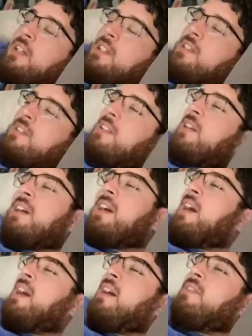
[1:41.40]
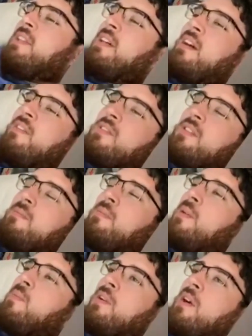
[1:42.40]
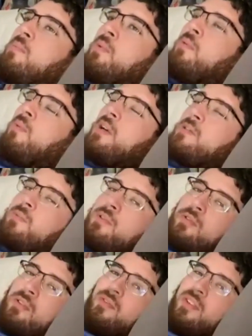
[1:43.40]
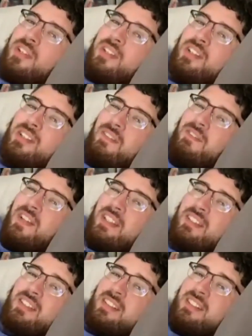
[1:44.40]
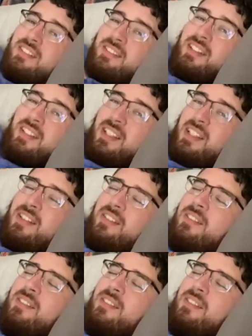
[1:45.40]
So I was like, I have to have some maybe upper respiratory infection because I felt it here.